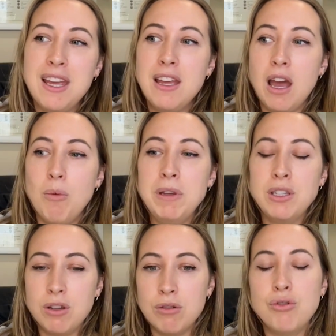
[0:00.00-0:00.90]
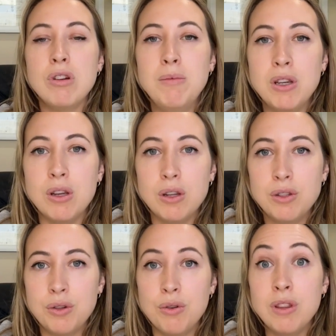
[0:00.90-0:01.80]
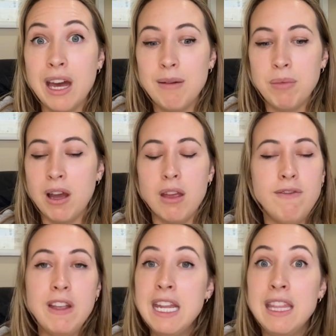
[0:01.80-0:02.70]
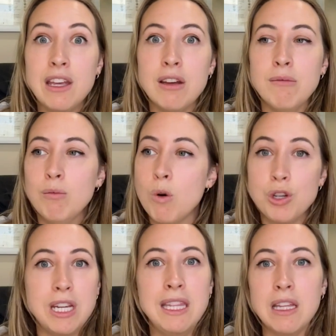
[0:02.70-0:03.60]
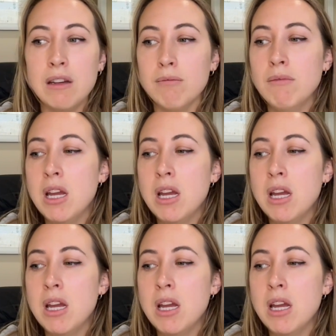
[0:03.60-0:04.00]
helping to contribute to that by feeding them, washing them,